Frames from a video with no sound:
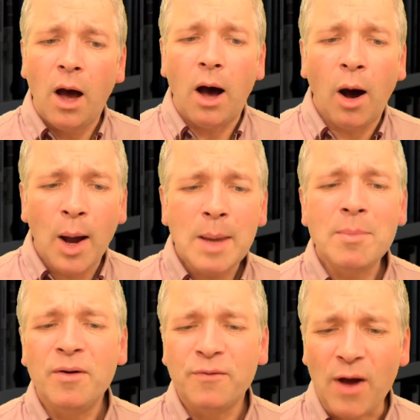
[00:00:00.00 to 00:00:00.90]

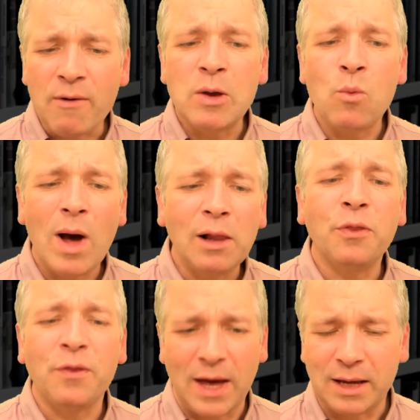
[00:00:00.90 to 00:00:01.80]
I'm very well,
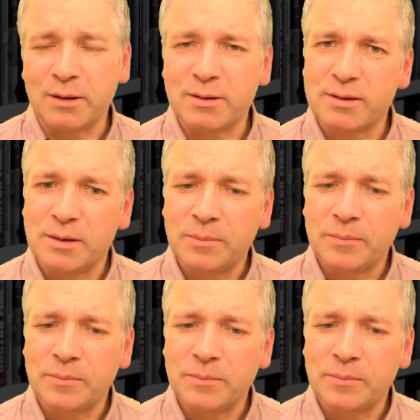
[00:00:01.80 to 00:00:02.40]
thanks.